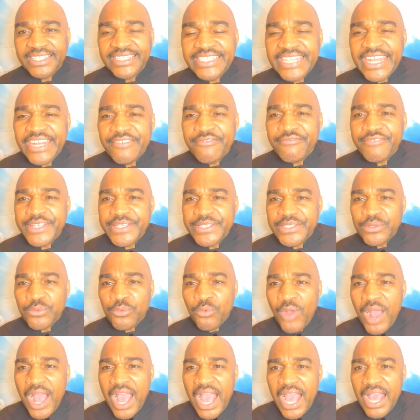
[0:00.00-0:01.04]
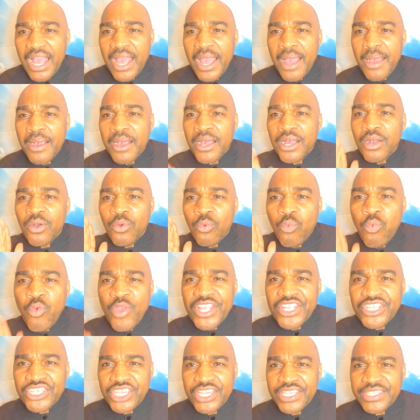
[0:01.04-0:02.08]
10 reasons why
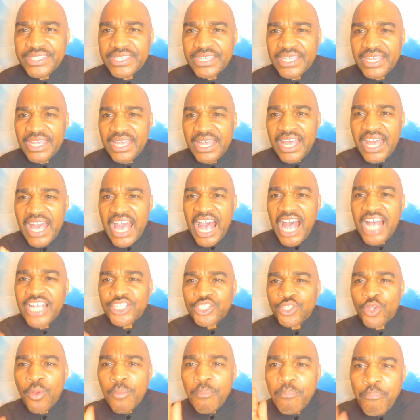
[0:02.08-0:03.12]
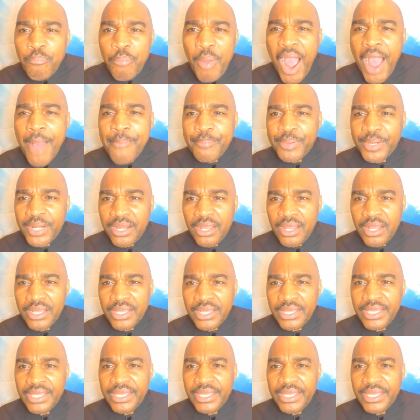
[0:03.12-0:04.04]
witches are so popular